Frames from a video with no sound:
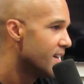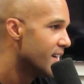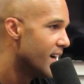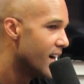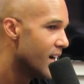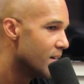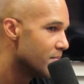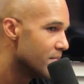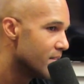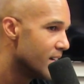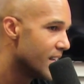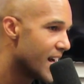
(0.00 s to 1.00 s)

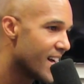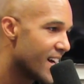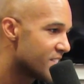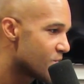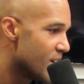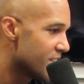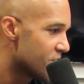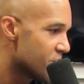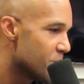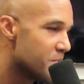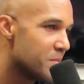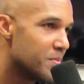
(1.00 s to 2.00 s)
And I try to
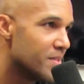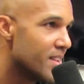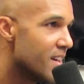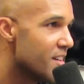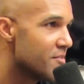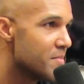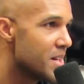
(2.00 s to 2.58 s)
show people love,